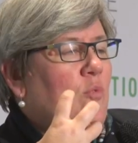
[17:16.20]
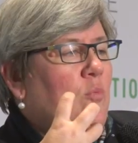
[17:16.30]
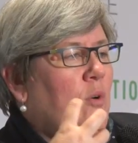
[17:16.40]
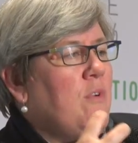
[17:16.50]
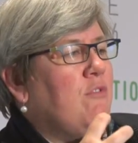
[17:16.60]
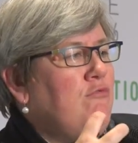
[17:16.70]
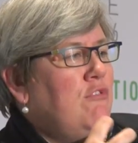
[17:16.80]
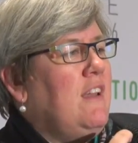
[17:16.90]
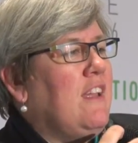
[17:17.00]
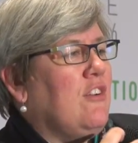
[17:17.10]
what we've
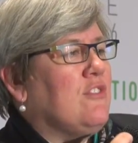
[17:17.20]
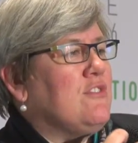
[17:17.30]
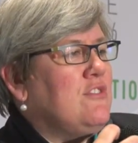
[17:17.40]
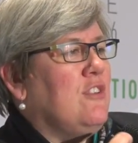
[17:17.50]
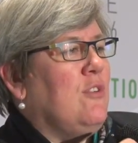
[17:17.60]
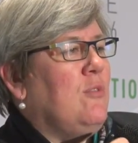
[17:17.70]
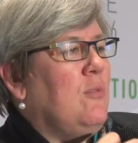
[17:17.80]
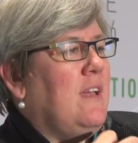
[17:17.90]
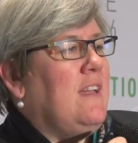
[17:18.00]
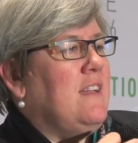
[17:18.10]
really got to
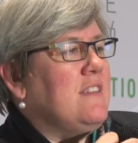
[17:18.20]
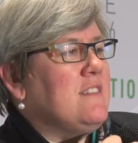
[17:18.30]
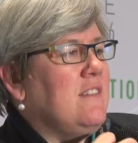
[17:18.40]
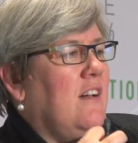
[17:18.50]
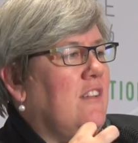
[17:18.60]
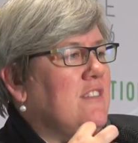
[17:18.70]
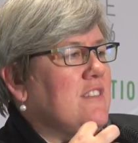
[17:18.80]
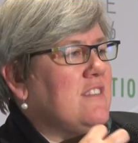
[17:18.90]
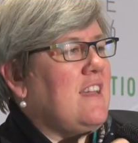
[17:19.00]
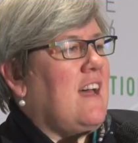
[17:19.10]
do is
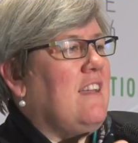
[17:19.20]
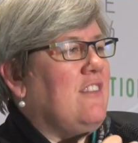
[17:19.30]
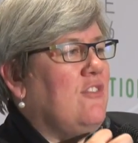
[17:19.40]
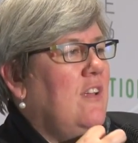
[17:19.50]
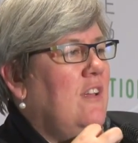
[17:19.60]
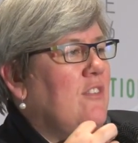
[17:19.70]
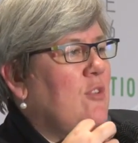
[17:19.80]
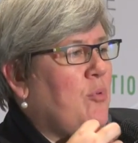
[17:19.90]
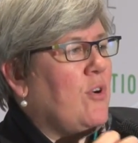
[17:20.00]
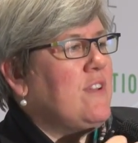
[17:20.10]
understand
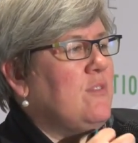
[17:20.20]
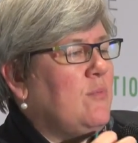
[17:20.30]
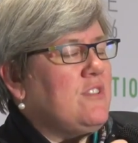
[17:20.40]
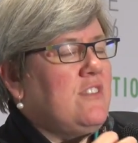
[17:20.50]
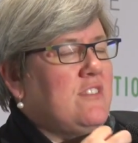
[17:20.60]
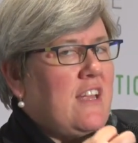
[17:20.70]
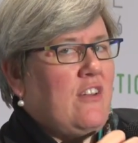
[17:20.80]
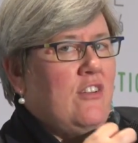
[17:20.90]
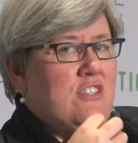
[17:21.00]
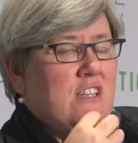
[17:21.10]
the point at which the
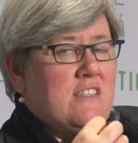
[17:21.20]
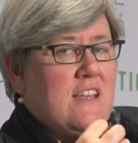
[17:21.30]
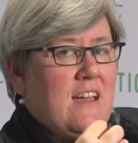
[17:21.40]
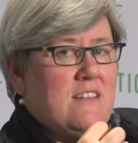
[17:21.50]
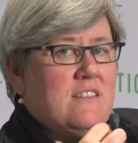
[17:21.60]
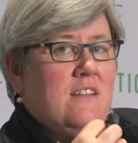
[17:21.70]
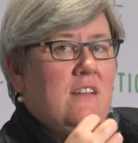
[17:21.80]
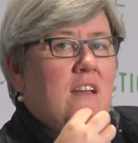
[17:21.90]
technology is at